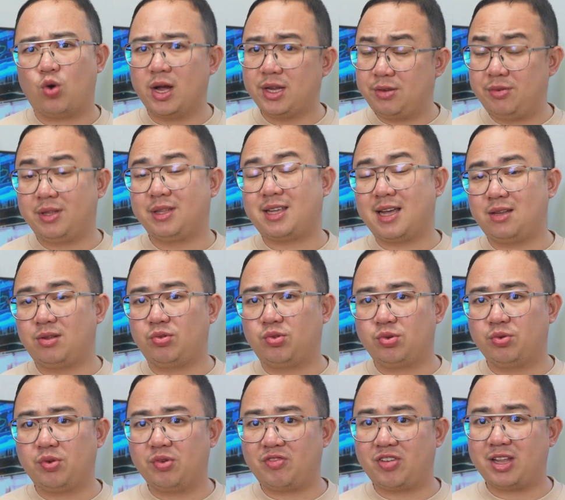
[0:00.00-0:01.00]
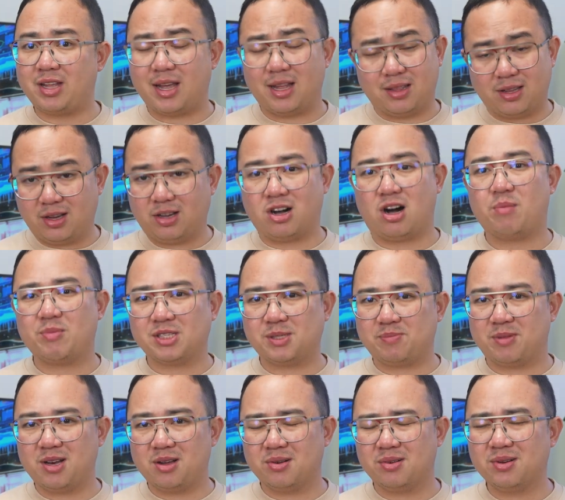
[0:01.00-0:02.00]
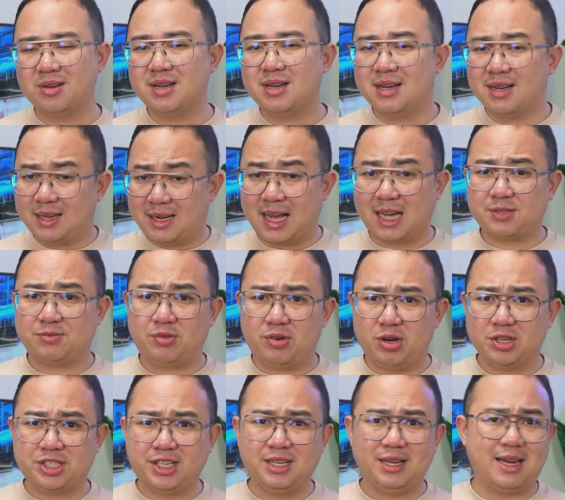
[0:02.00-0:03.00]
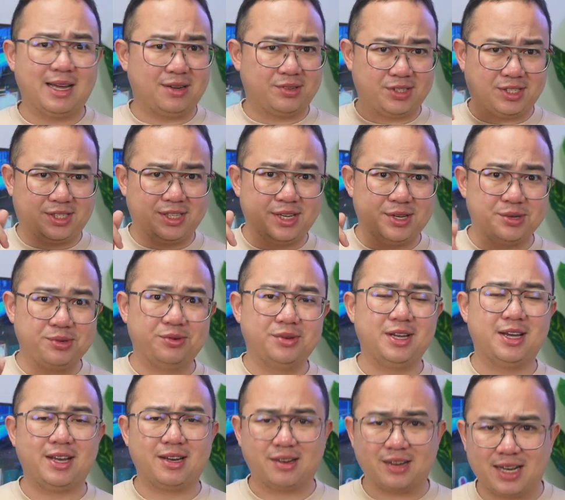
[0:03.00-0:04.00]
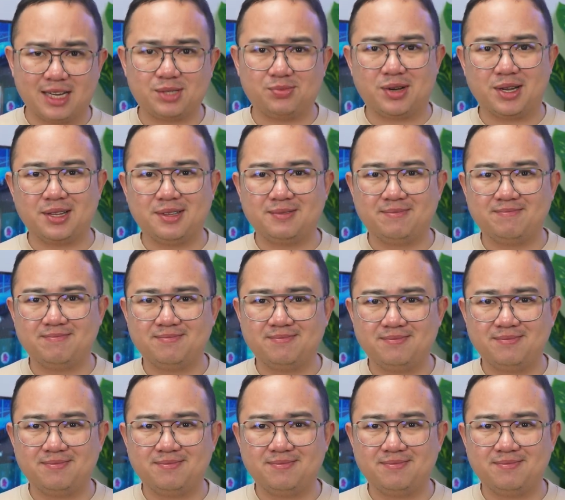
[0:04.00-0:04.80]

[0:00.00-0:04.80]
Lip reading: what you intend to do with it in the comments below. Thanks for watching, and I'll see you in the next one.